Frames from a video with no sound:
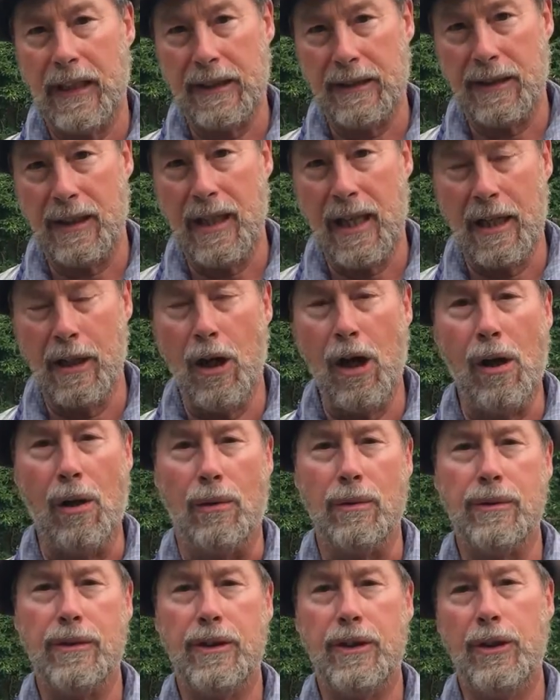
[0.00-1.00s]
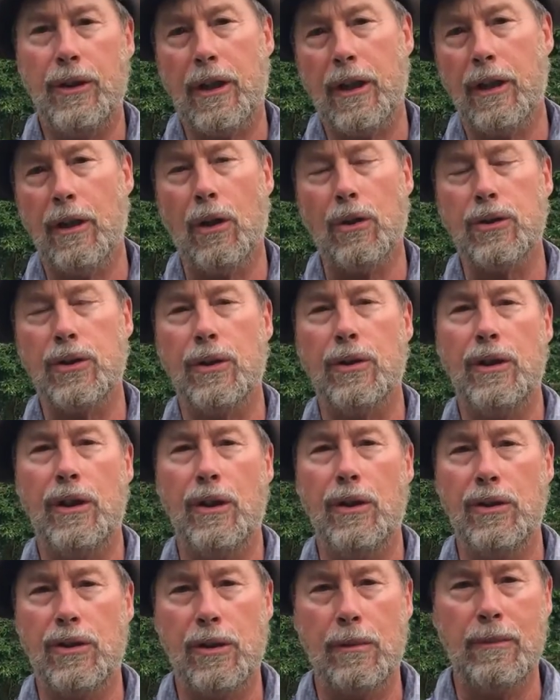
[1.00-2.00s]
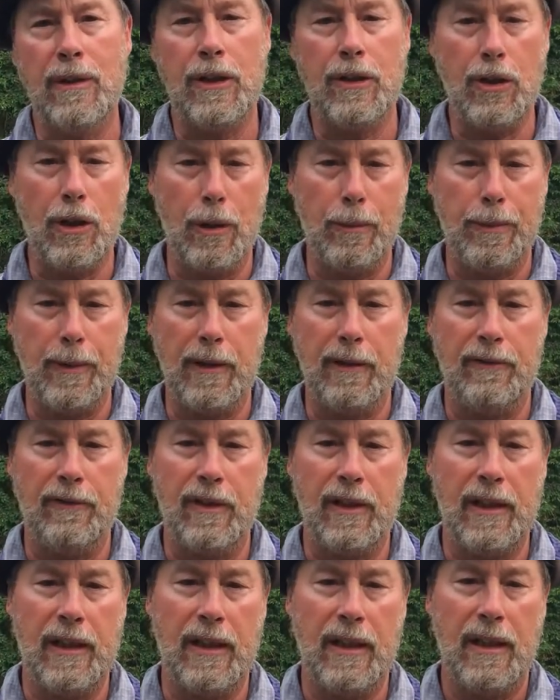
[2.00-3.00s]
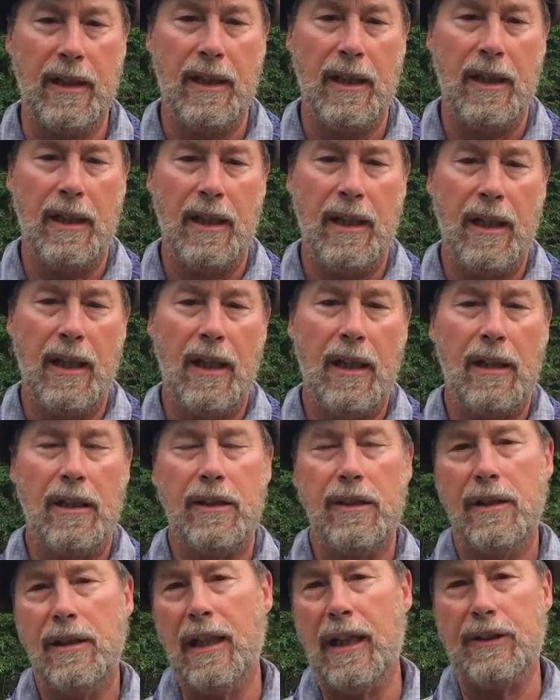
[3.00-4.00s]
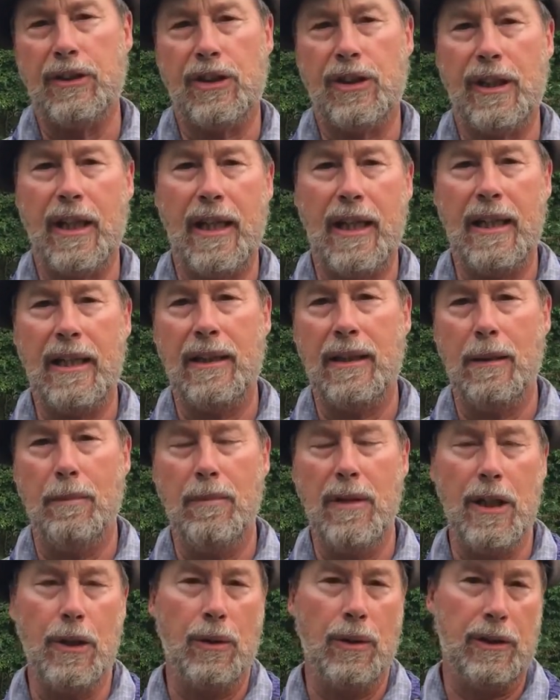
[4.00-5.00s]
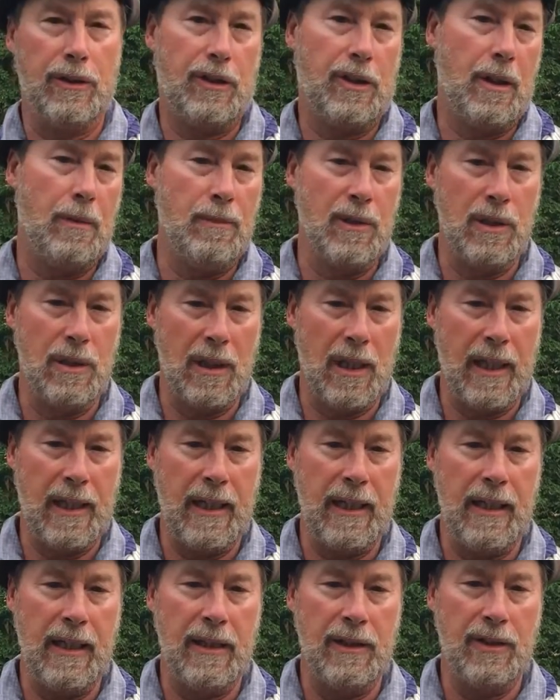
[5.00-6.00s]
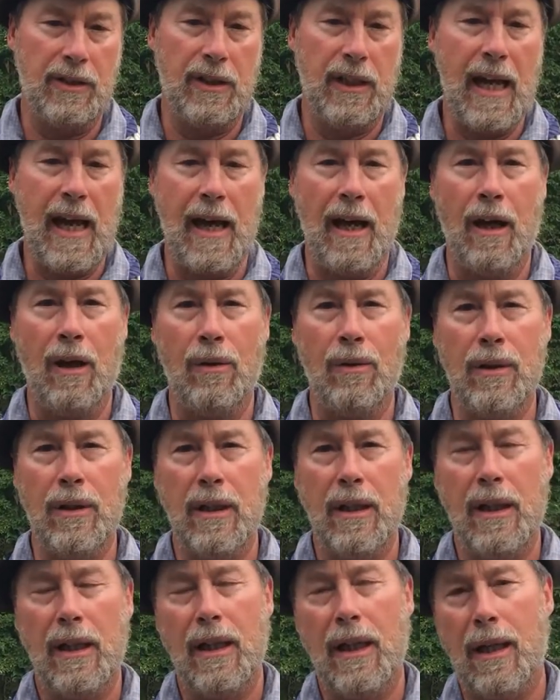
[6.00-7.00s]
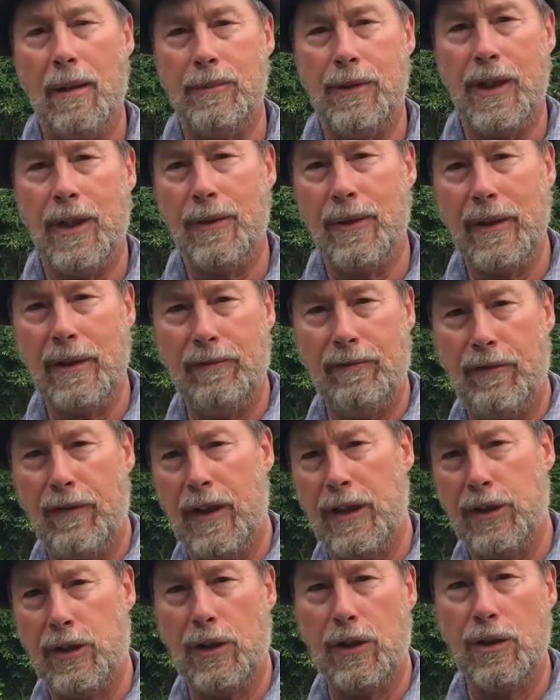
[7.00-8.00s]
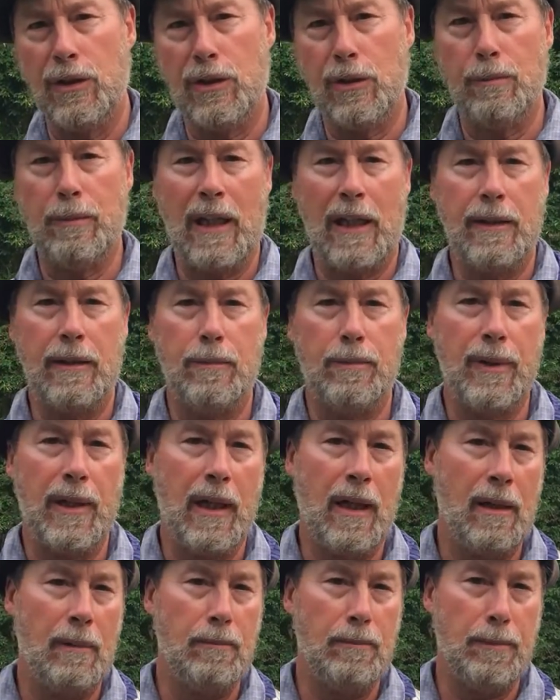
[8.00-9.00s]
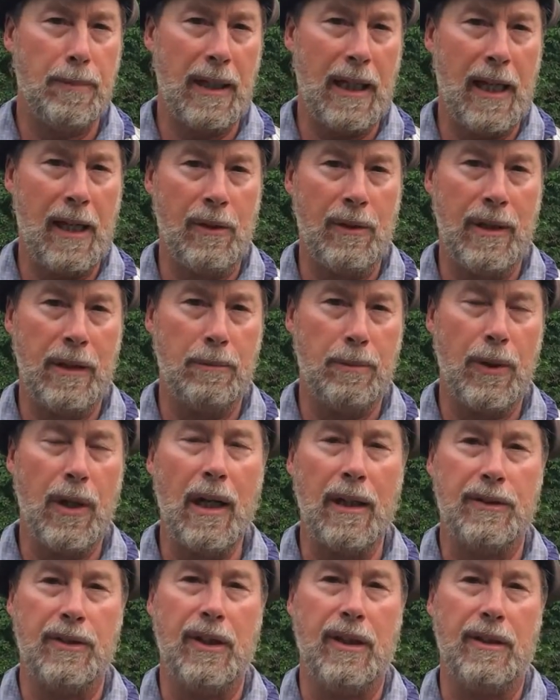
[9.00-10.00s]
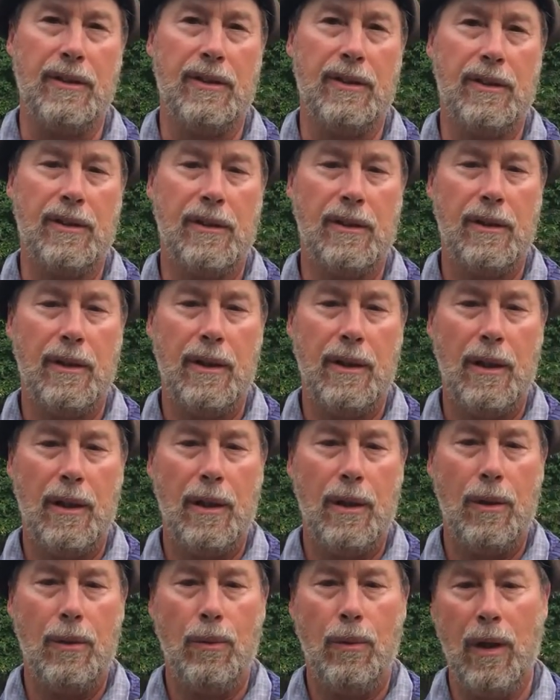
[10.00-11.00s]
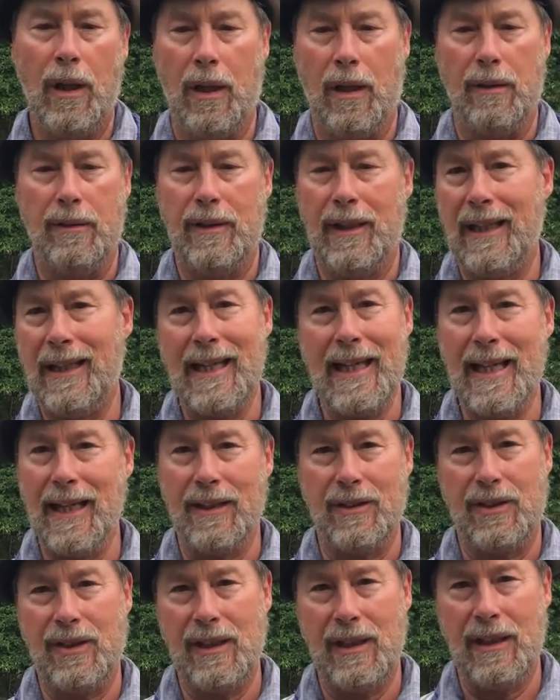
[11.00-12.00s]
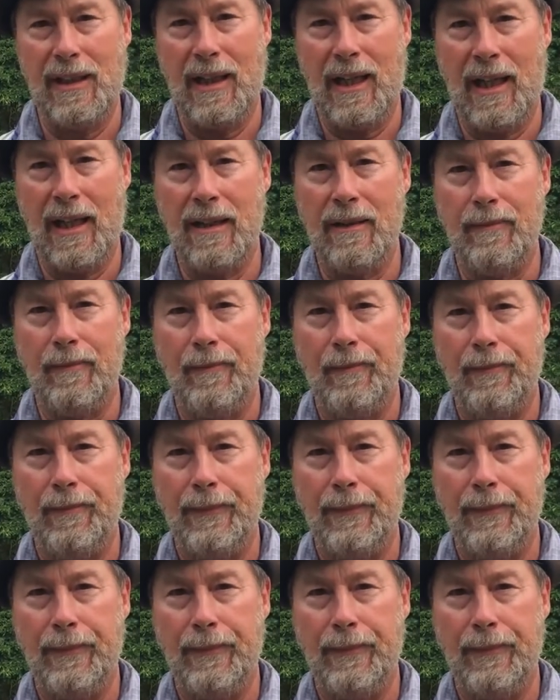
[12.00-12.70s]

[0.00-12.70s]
That's not all. You can also use them interpretively. Let's say in the middle of summer, like it is now, I'm telling visitors about the plowing process. Well, they can't see that.